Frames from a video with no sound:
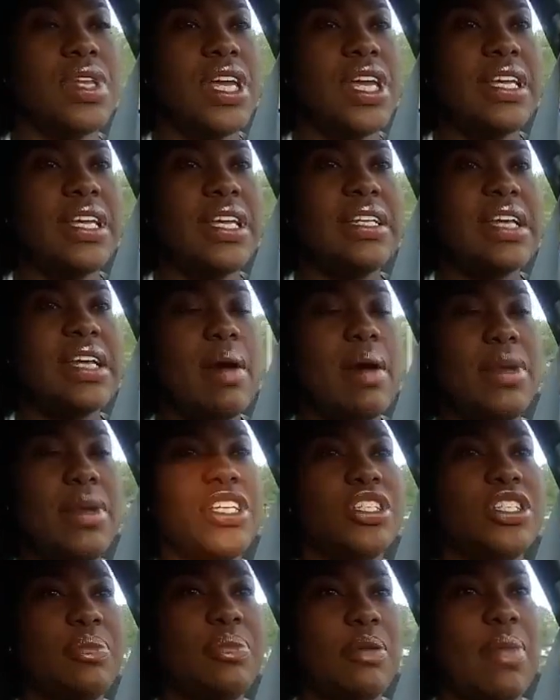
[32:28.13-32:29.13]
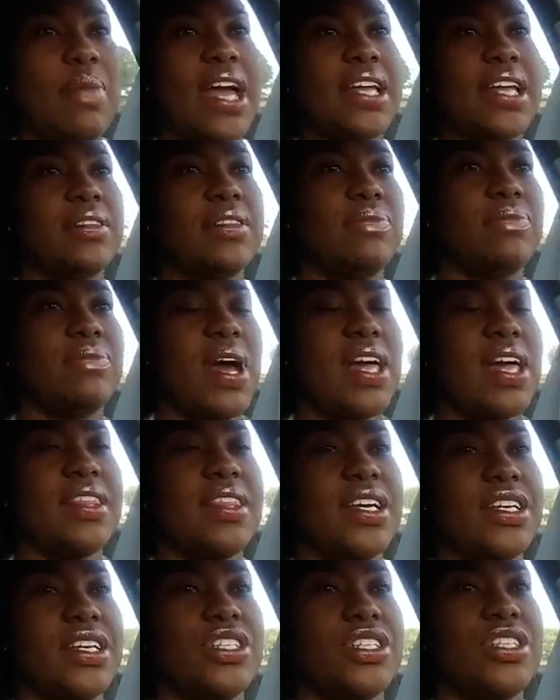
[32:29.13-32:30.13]
Yeah, Dominique should be back by
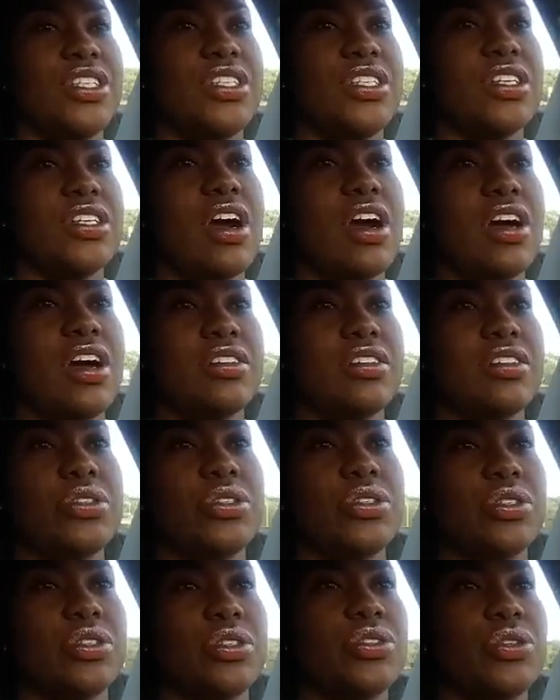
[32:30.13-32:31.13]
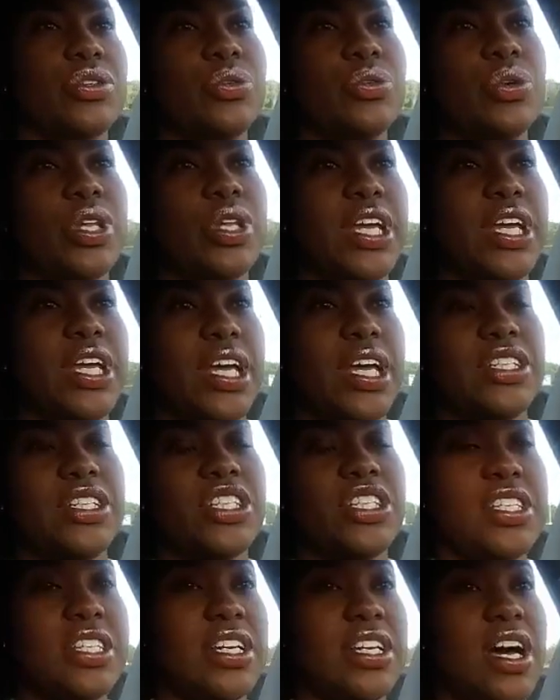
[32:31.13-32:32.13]
then. She starts school again.
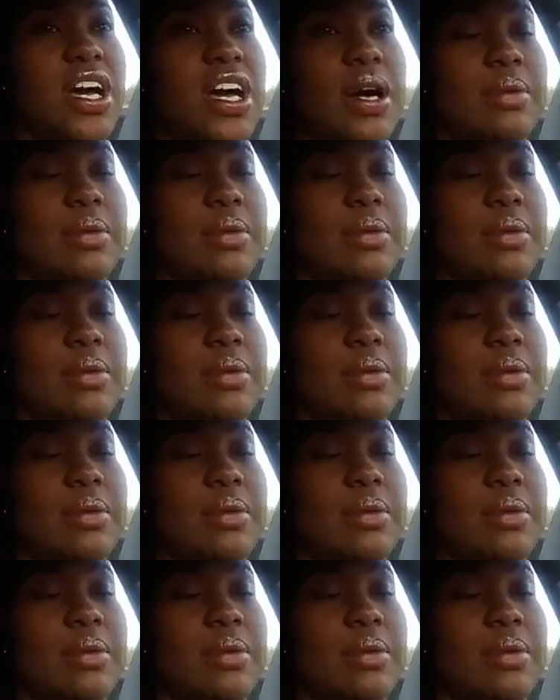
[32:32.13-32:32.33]
She's in